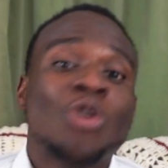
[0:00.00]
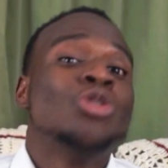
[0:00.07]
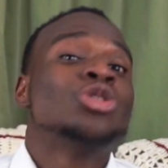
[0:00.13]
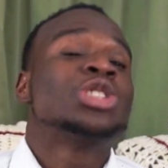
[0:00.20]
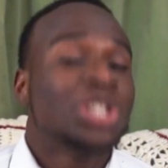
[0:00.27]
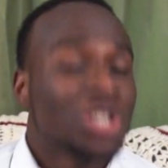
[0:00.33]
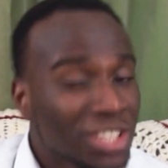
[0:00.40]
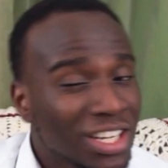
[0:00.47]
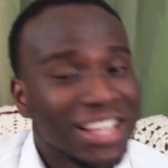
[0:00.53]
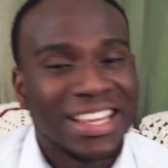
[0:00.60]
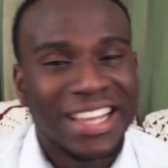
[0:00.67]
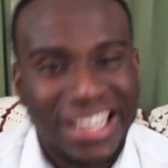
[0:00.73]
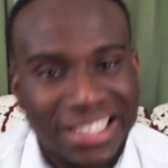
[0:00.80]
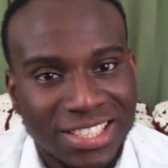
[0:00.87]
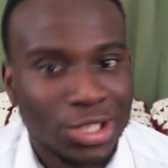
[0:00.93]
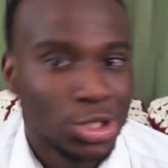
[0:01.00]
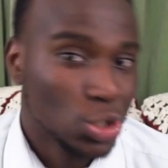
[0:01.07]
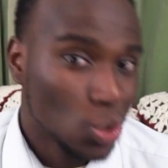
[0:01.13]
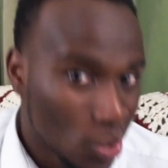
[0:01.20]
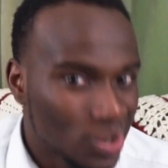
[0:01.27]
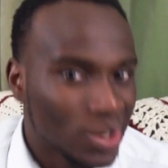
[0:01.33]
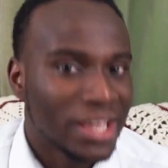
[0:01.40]
sooner or later
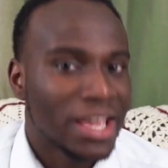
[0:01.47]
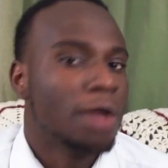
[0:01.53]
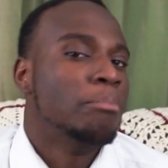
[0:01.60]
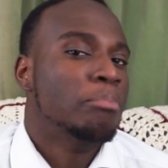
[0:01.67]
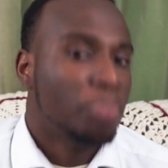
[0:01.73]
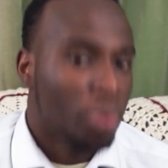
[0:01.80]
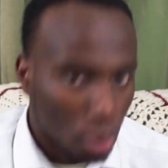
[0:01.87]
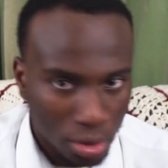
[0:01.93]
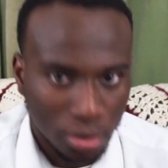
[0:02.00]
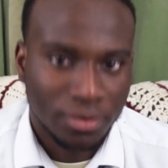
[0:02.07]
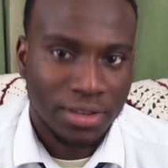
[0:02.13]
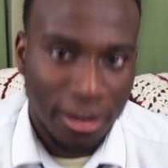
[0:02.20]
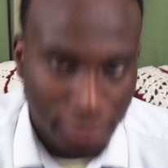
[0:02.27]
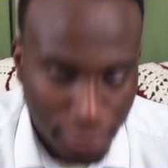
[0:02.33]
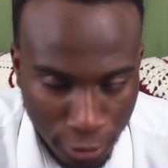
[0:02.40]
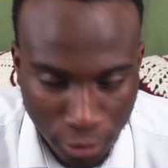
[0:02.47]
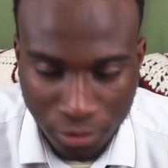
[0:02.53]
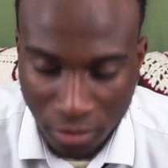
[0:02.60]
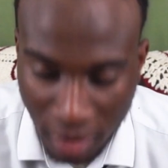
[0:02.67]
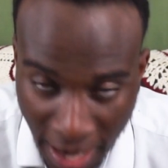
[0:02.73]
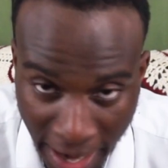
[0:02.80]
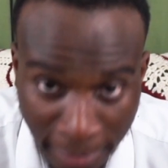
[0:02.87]
you're gonna get bored of that food,
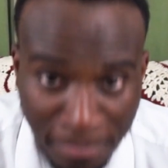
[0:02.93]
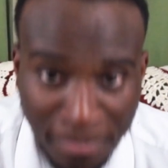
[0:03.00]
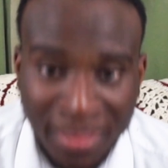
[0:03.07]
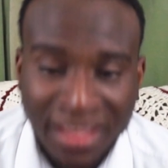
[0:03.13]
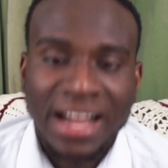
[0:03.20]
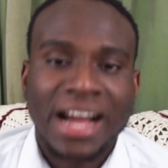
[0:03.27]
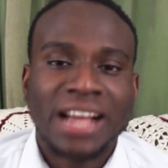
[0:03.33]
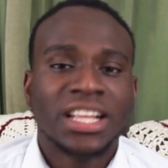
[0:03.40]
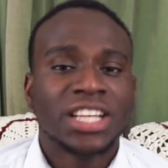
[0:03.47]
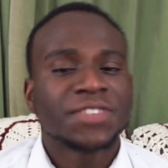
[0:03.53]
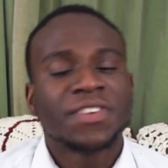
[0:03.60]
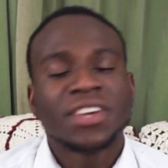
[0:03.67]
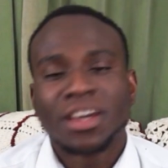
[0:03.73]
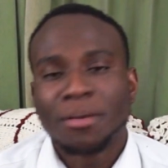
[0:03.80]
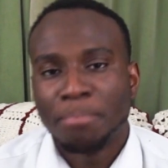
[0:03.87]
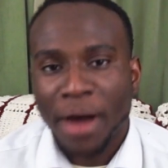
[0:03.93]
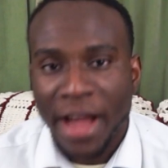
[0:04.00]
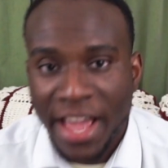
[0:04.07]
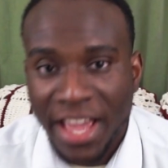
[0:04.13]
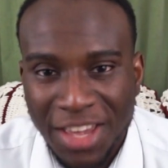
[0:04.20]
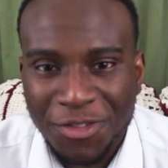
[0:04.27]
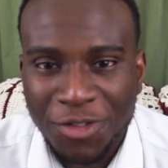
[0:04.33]
right? And let's think about
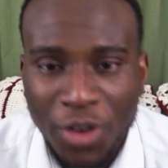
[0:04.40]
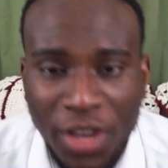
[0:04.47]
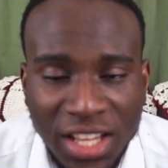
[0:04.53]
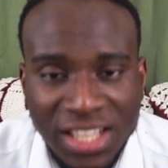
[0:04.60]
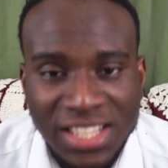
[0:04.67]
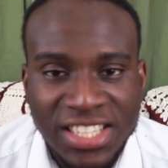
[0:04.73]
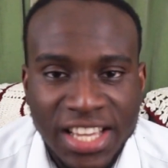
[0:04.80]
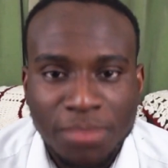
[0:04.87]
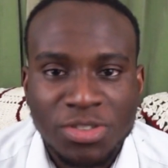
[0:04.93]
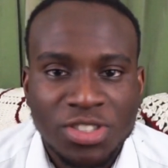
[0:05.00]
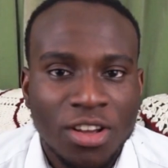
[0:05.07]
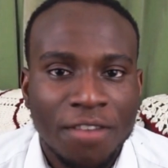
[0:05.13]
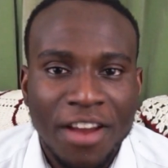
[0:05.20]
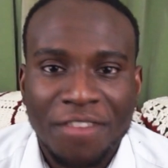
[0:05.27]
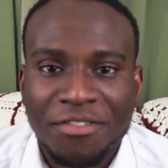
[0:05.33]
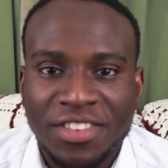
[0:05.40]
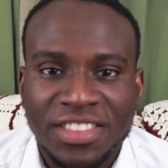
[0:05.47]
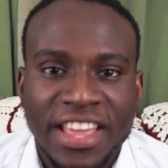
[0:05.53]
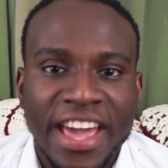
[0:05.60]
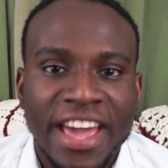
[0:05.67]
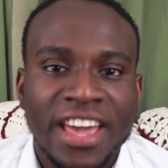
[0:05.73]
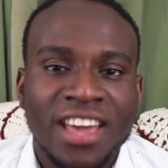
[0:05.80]
it. If you're eating the same stuff every
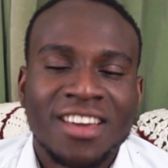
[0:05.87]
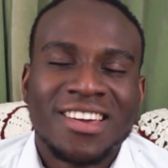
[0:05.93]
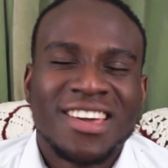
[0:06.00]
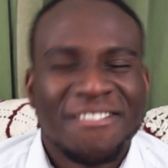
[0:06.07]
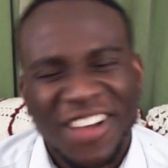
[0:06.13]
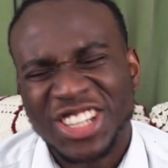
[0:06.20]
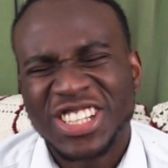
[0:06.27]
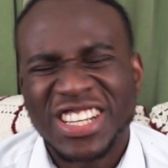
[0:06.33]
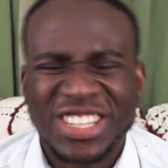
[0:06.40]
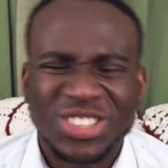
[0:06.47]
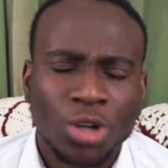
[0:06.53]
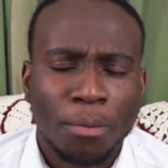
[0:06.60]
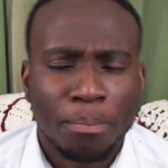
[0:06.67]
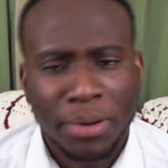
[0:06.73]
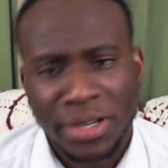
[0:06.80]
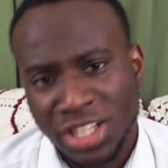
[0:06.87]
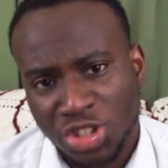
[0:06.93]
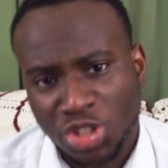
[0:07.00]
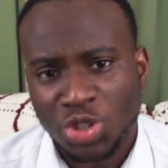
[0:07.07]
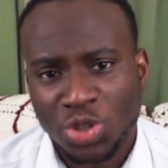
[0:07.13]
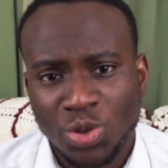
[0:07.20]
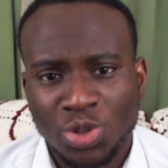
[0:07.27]
day, eventually it's not appealing
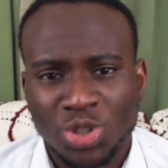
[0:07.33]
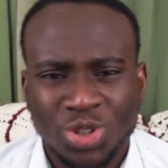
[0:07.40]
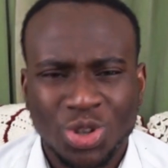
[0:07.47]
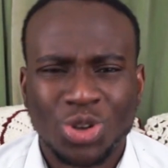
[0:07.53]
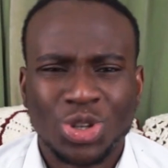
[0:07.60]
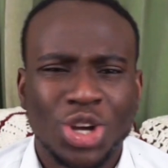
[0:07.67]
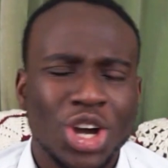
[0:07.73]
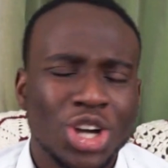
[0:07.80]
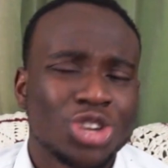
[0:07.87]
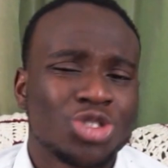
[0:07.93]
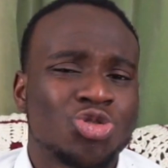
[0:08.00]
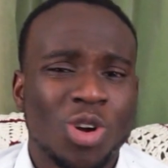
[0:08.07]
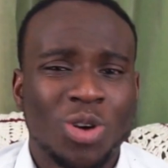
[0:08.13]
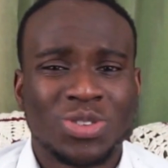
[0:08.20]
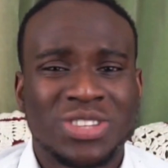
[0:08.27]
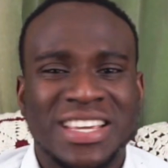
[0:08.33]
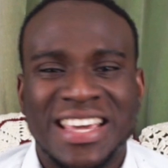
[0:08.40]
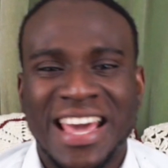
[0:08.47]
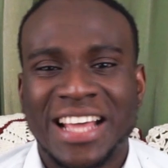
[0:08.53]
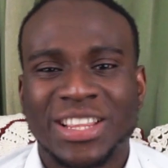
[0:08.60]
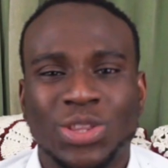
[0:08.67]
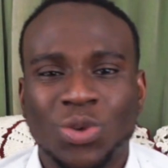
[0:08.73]
to you, so you're gonna struggle to
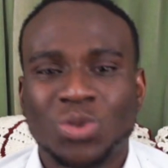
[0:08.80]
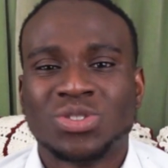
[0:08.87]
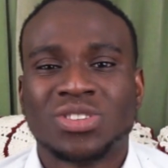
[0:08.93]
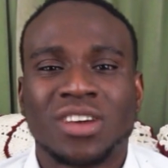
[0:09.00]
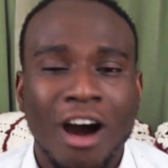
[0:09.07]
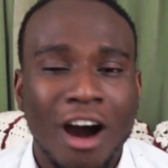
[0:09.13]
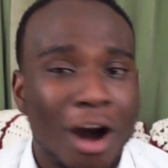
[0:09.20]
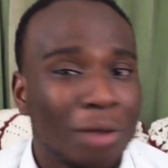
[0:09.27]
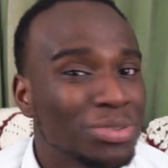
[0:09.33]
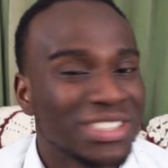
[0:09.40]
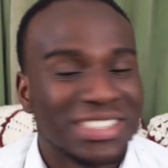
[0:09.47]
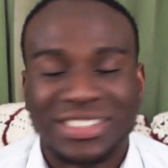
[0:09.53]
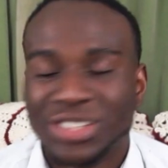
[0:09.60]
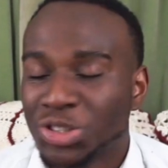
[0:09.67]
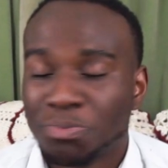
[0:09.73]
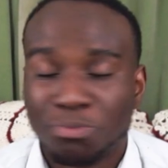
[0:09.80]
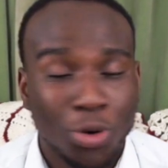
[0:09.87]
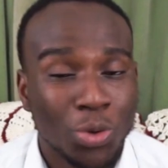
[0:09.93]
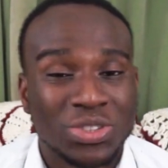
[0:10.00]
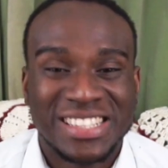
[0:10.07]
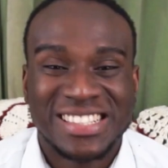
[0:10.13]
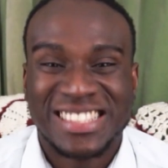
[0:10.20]
get those carbs and those
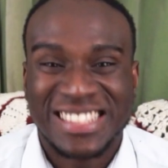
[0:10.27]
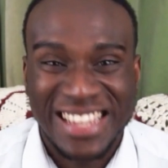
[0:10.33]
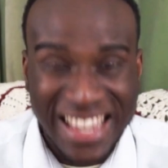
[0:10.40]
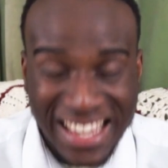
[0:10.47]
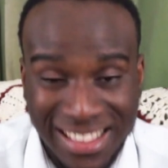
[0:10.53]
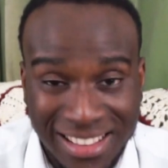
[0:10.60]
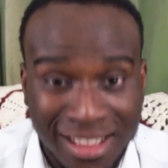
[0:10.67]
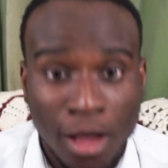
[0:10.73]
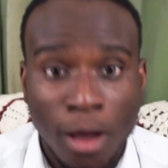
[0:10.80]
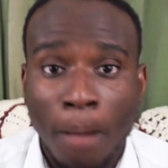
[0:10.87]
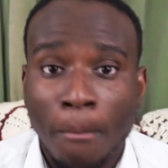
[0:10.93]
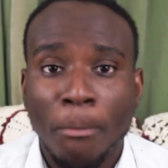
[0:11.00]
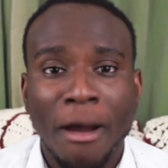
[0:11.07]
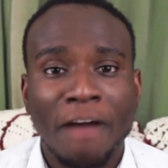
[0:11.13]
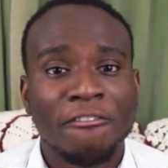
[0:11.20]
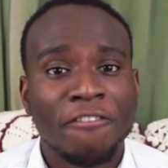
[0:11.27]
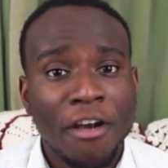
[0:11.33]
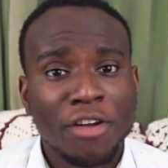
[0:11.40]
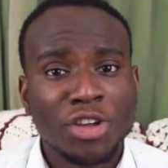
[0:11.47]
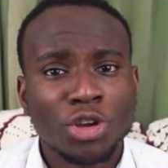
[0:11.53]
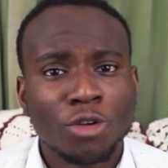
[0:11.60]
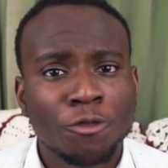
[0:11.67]
proteins in. But by
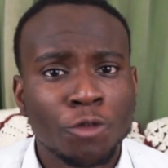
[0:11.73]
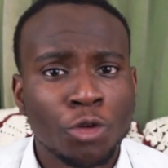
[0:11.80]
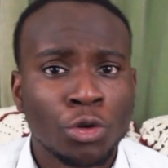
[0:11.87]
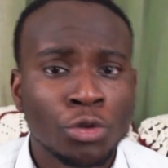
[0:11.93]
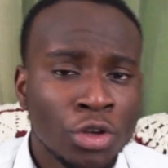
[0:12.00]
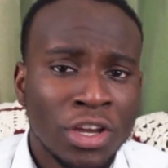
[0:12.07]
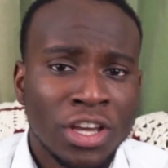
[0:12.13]
varying your food,